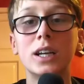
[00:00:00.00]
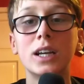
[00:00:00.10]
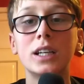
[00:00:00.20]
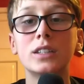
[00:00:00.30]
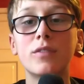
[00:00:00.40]

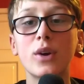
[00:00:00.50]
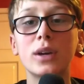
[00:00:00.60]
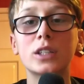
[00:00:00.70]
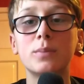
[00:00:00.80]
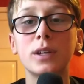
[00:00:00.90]
He's a very
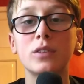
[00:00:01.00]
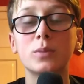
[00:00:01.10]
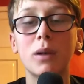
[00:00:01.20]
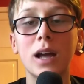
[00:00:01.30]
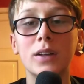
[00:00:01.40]

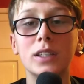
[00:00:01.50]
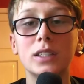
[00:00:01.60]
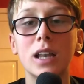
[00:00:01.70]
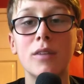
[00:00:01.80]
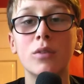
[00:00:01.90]
experienced player at this
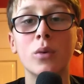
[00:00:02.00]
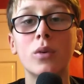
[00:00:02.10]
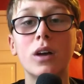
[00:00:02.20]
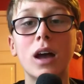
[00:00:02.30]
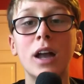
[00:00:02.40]
level
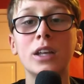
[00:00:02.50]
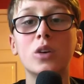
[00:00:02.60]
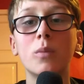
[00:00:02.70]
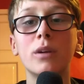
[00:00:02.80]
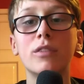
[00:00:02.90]
and he
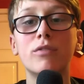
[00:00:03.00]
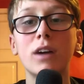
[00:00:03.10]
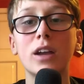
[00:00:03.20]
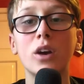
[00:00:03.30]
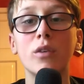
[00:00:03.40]
could be a
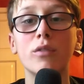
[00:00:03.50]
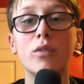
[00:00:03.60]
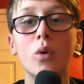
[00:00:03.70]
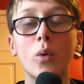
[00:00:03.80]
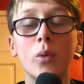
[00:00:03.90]
threat going
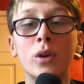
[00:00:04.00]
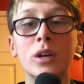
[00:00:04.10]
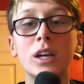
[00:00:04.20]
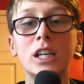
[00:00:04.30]
forward.